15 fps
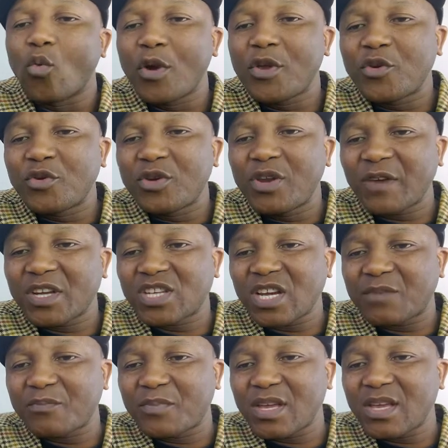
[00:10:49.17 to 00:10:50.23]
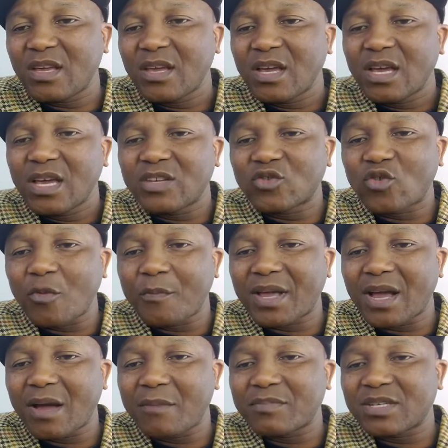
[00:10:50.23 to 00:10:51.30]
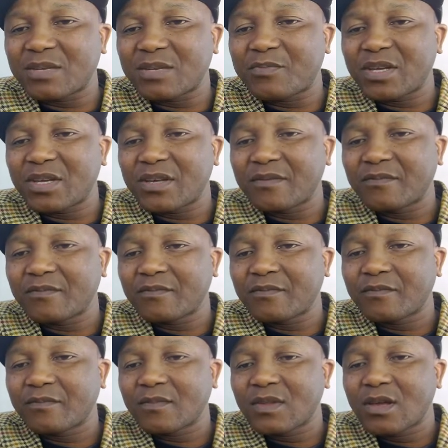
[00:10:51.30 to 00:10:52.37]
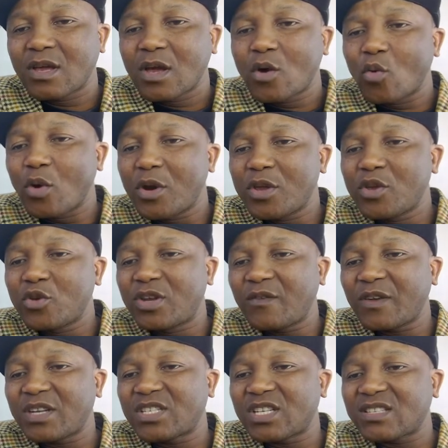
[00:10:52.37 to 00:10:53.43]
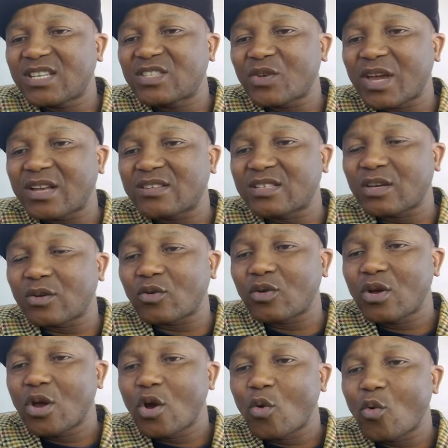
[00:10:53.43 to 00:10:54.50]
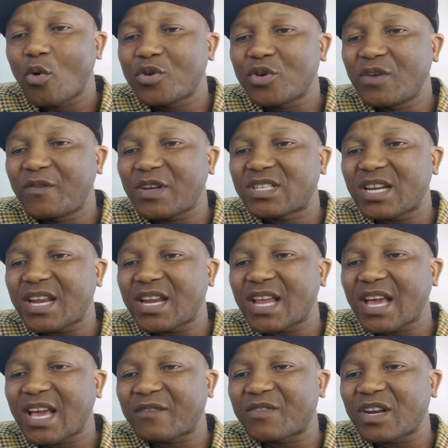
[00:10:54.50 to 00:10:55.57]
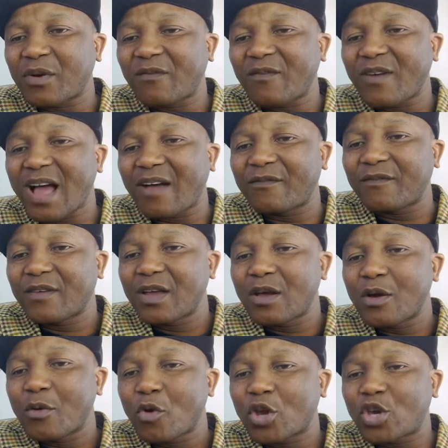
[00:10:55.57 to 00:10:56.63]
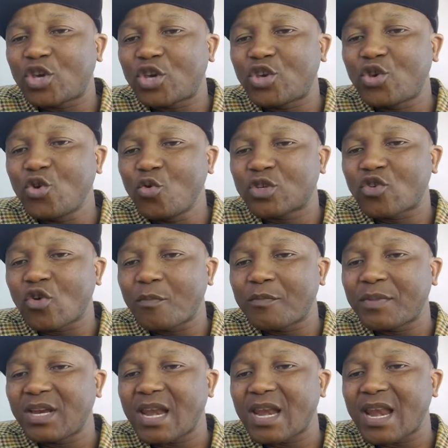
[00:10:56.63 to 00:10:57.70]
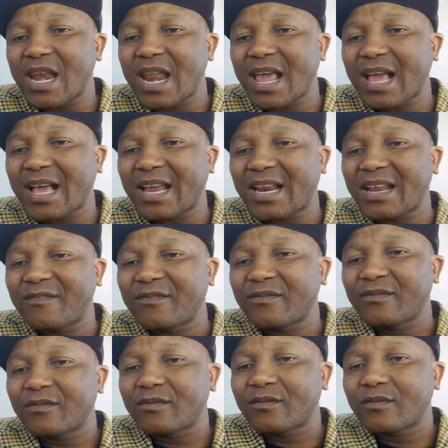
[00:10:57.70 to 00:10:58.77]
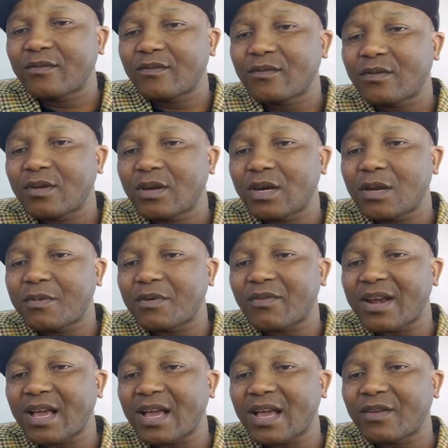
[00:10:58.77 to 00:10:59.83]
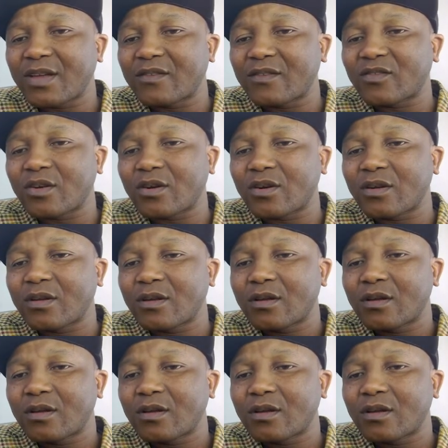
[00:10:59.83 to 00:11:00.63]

When you differentiate p, it's going to become dp. When you differentiate 6, you get 0. When you differentiate negative 3.5, q is going to be negative. I'm going to write negative. Sorry.